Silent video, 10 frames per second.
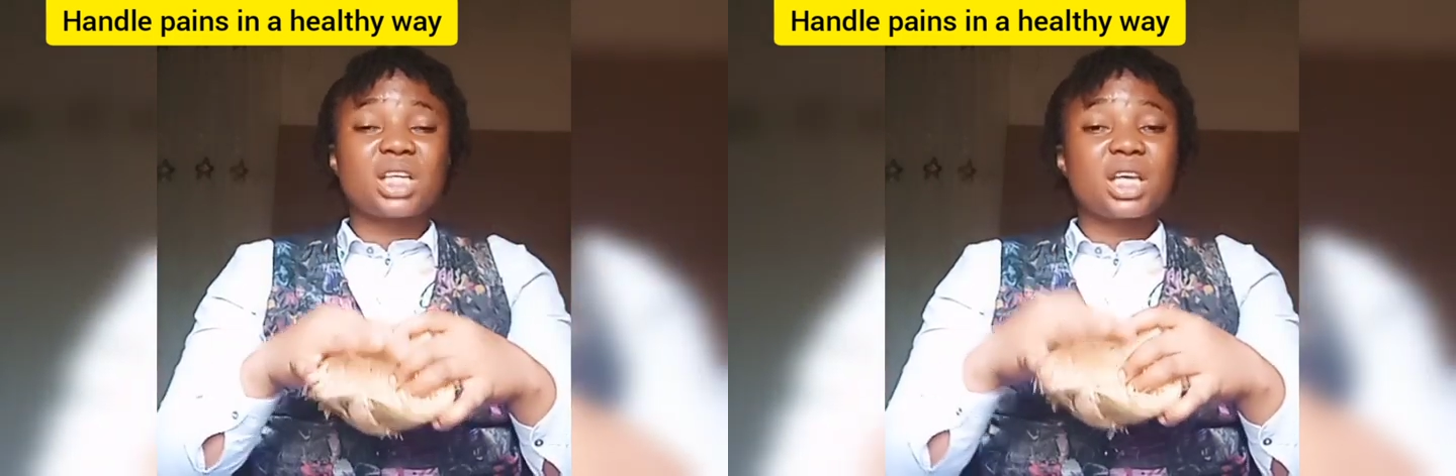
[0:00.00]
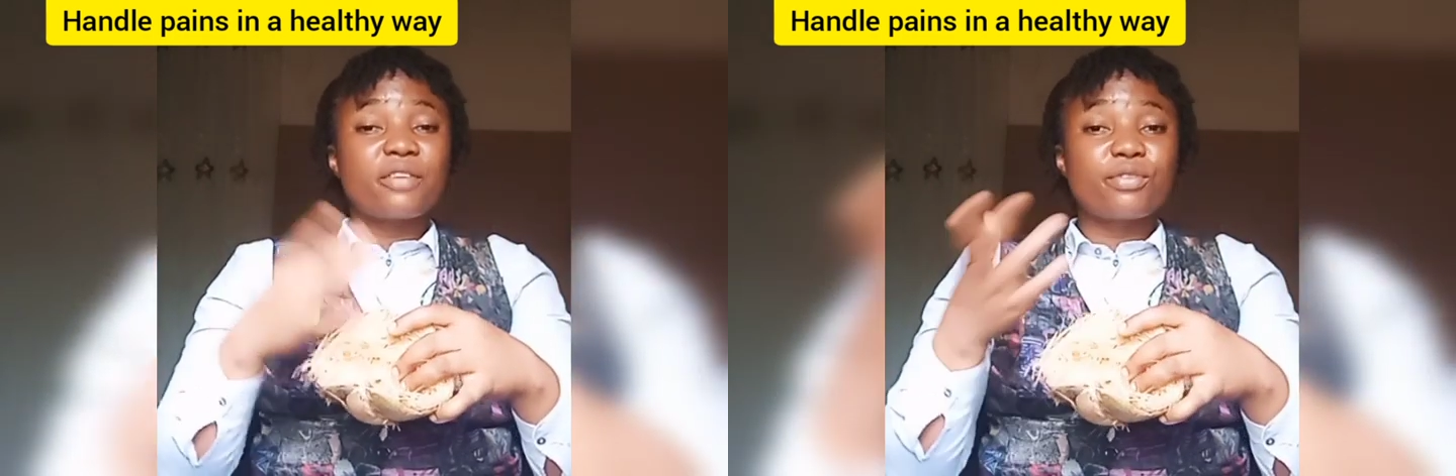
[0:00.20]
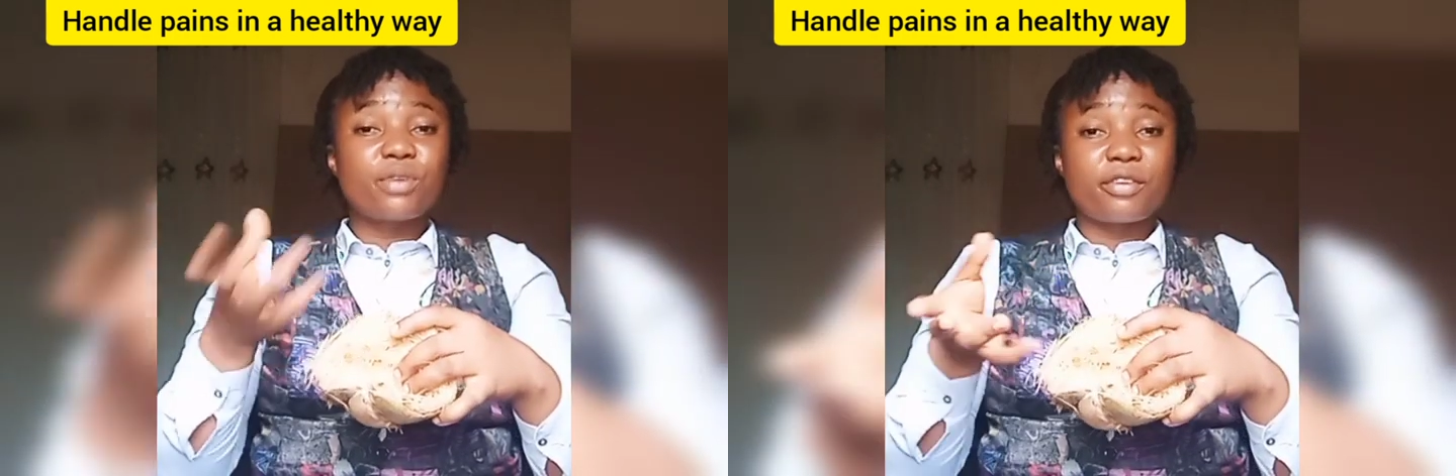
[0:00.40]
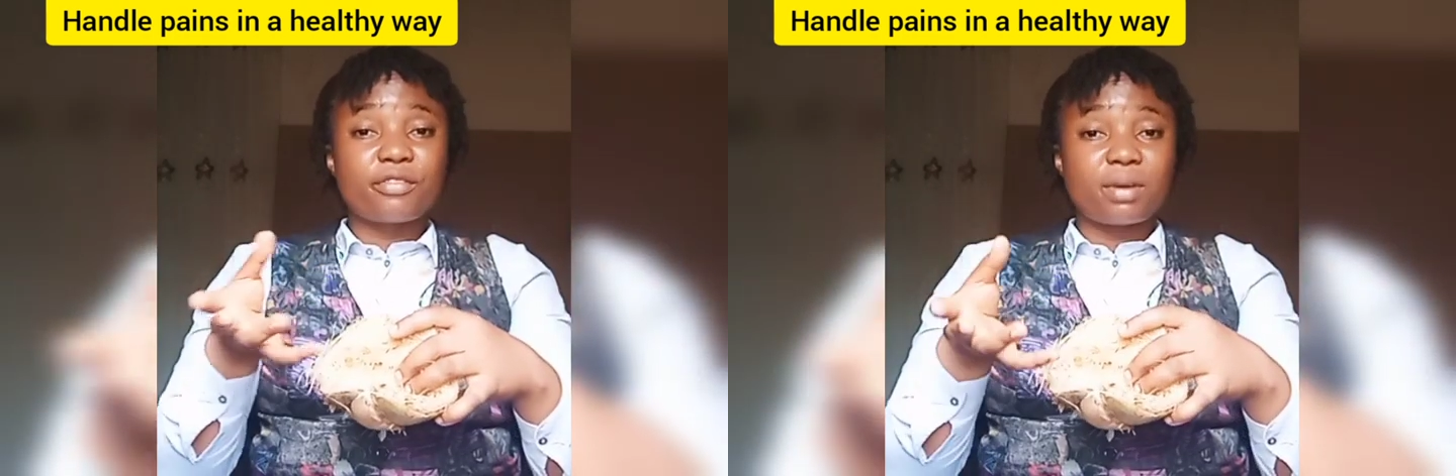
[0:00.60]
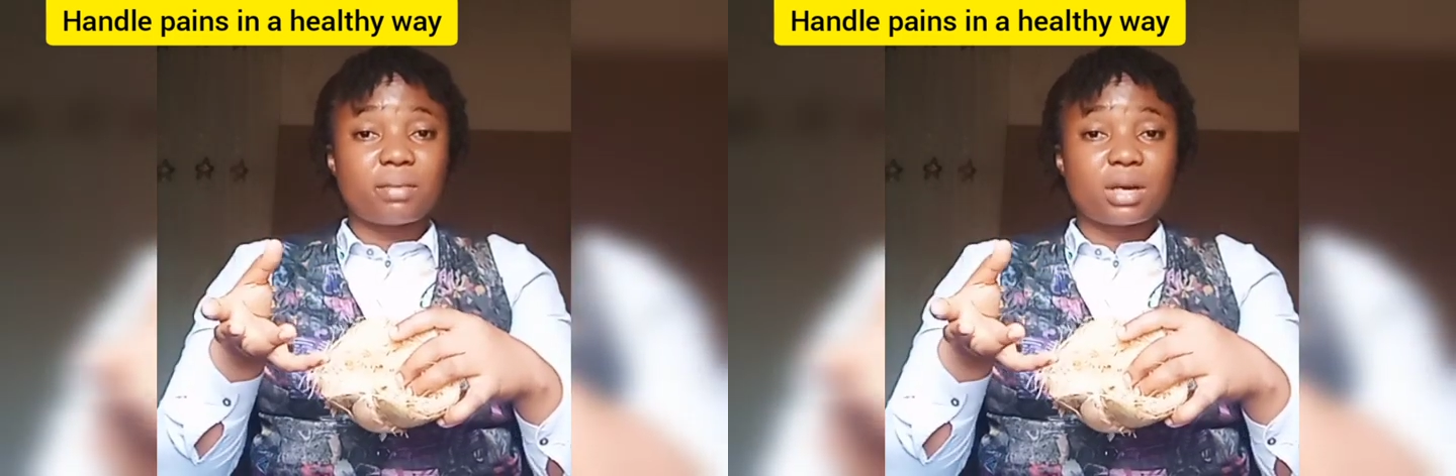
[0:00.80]
If you're a
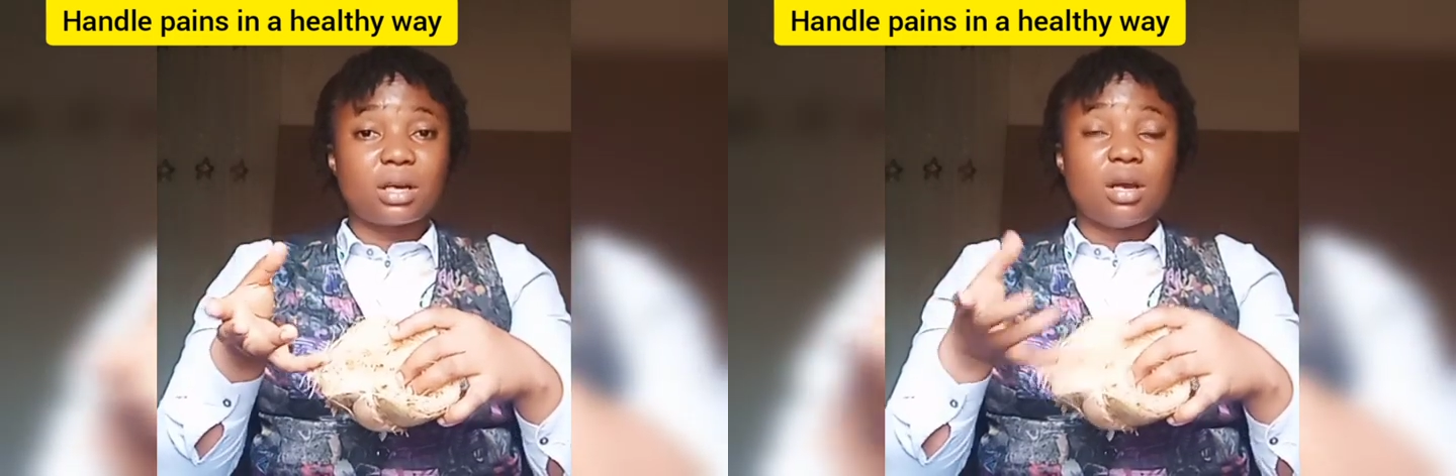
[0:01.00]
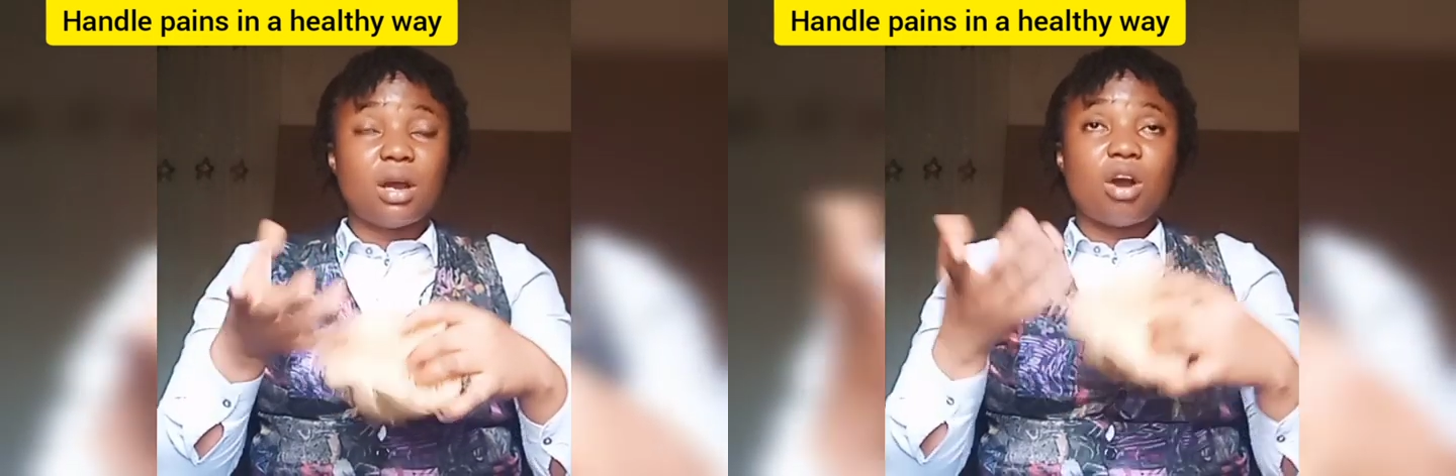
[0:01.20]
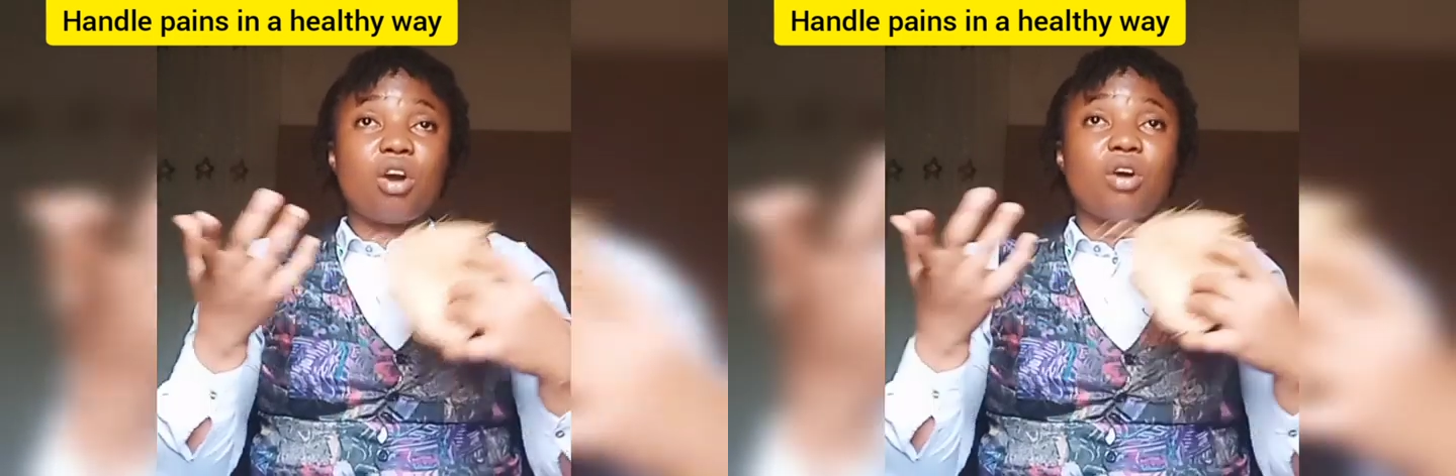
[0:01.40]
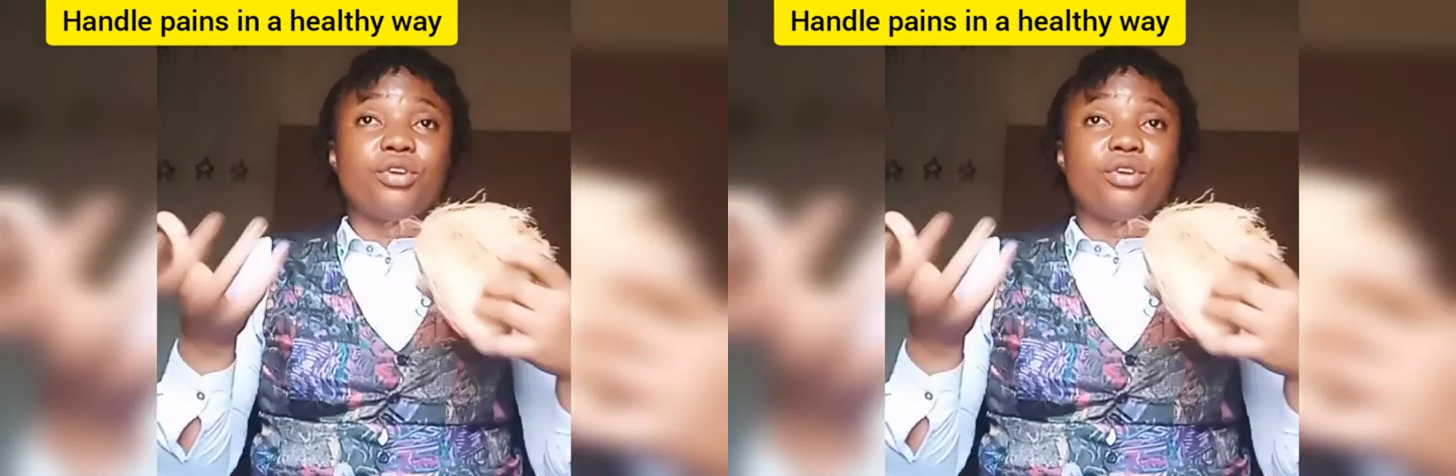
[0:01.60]
farmer or